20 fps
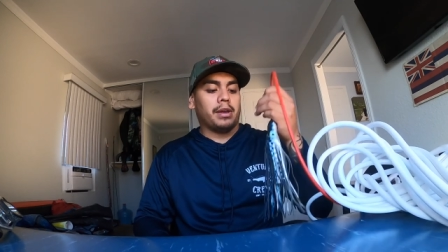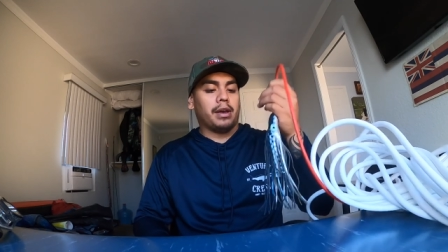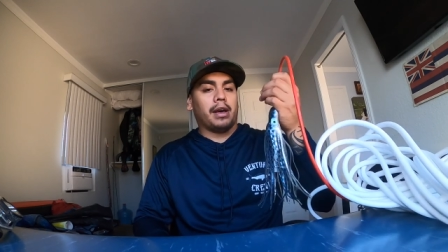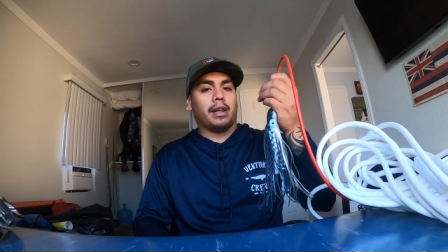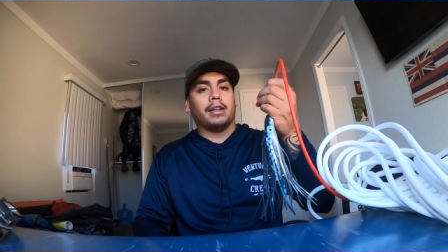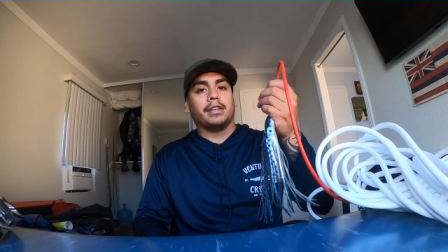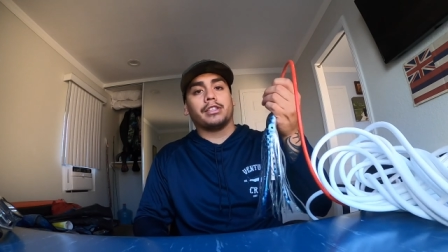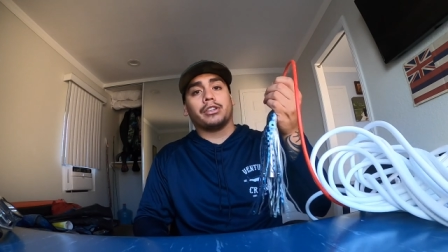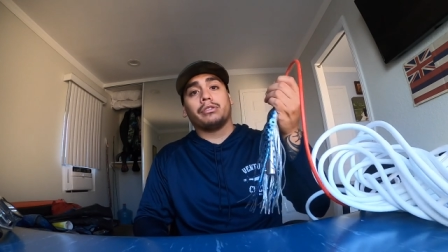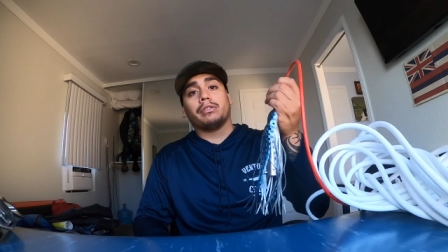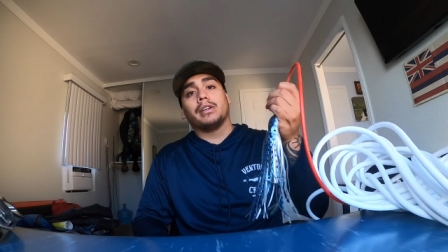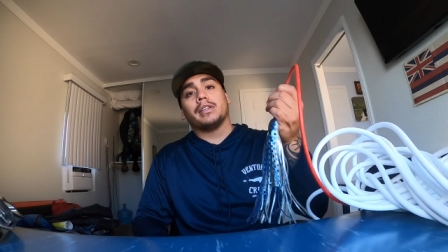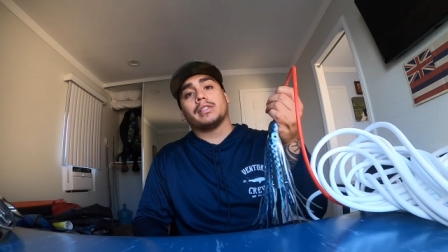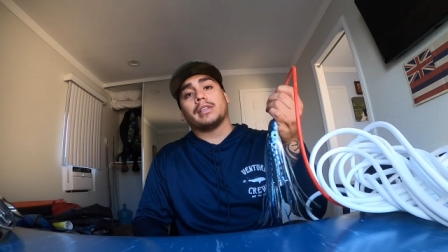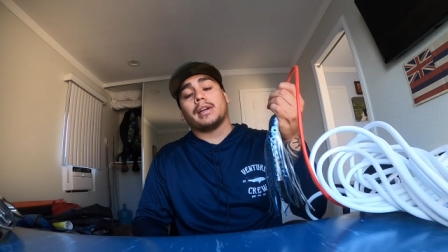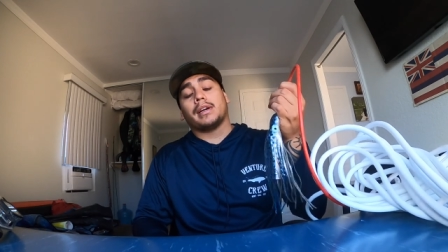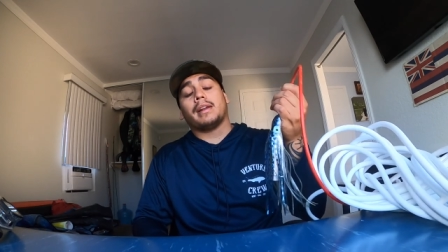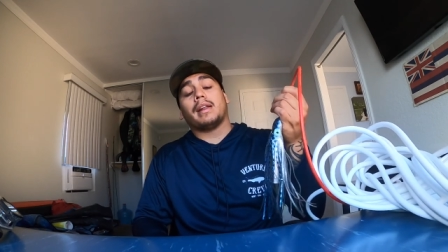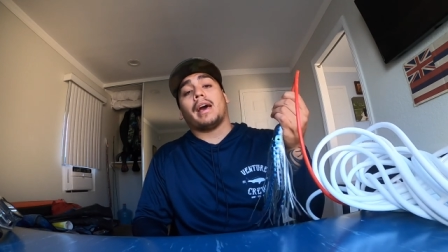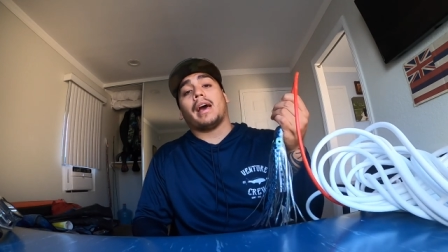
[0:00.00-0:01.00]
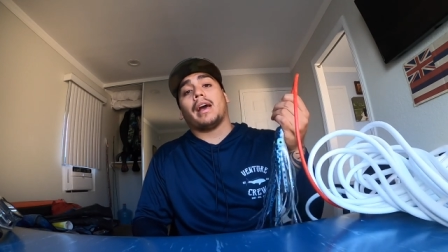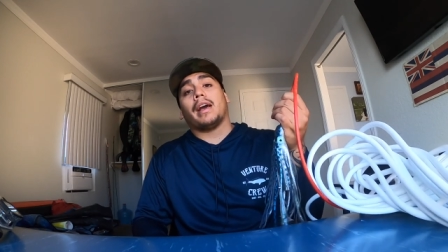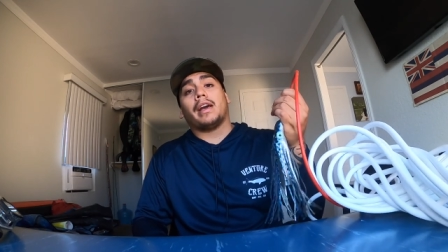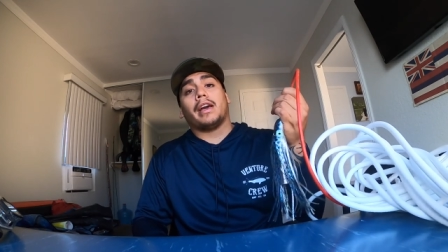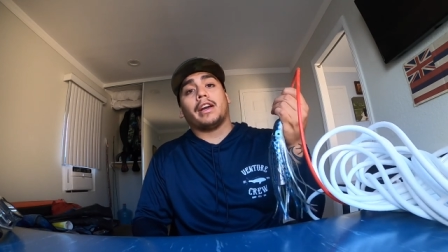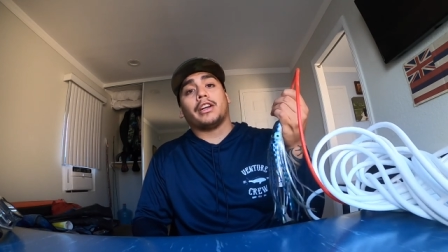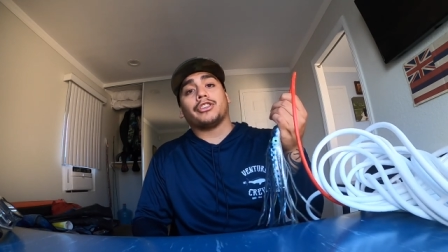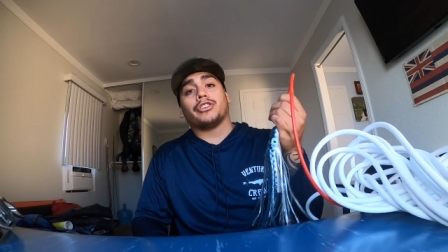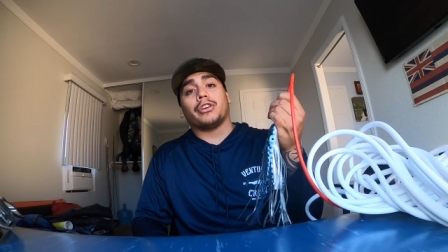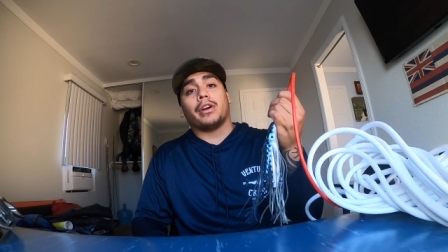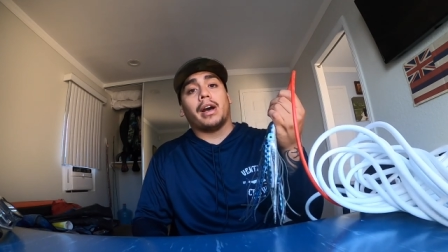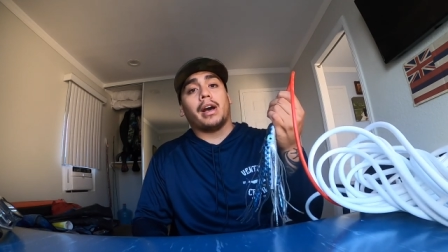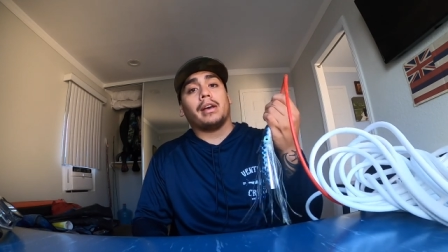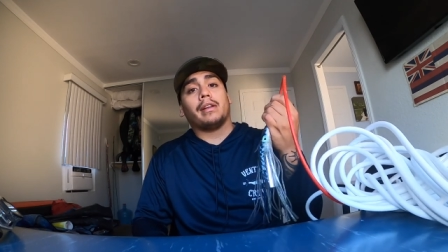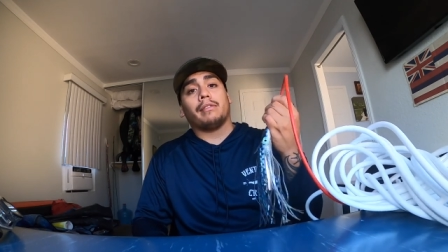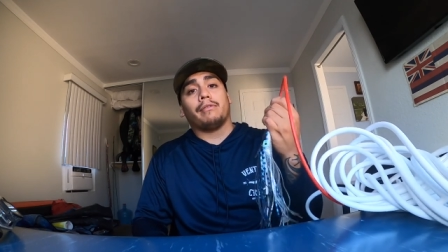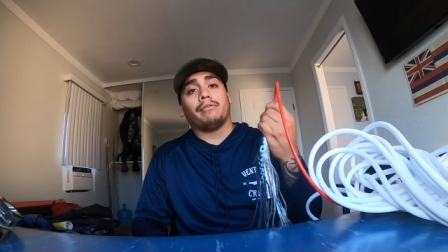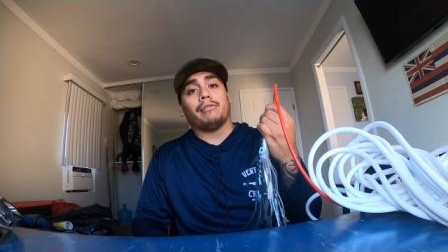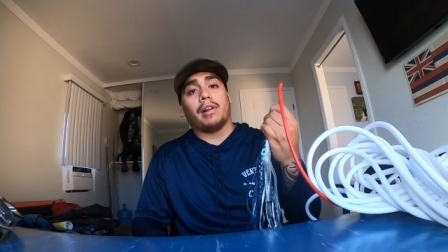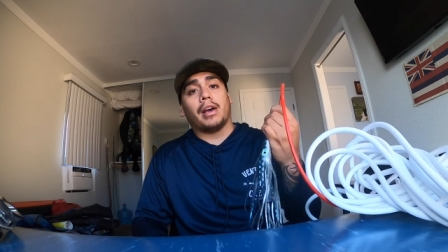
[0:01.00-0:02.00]
And this creates like an extra
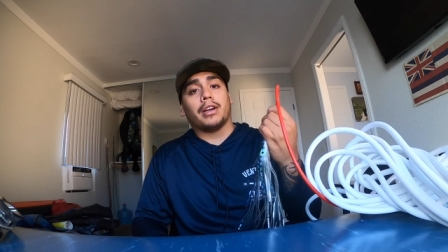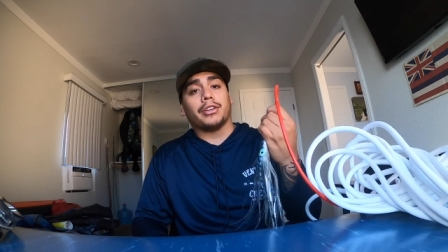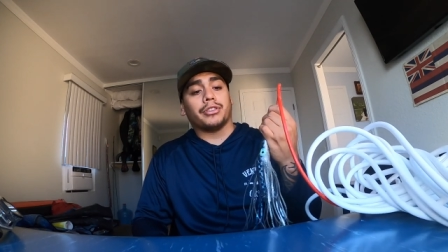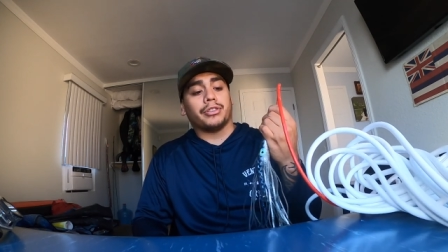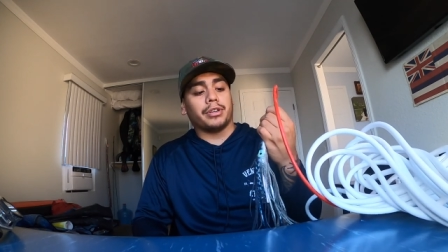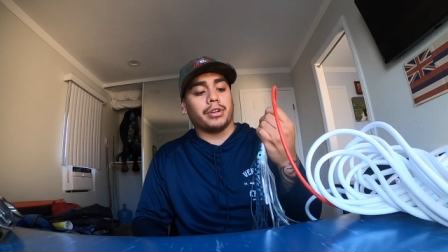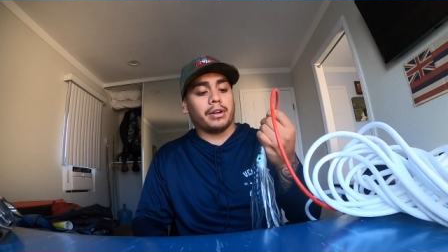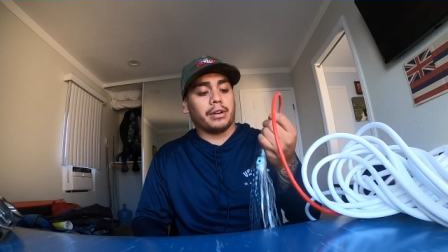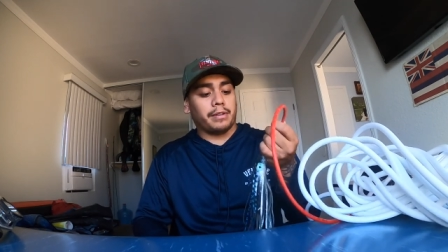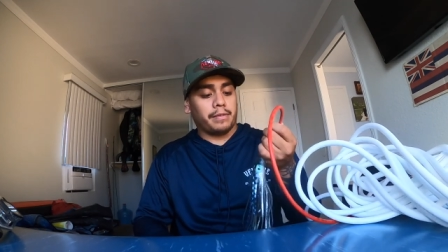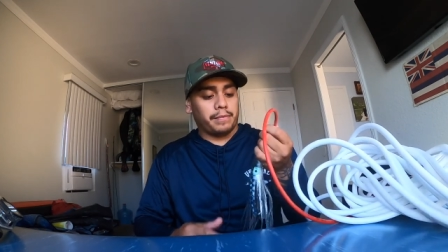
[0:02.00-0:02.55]
added flasher.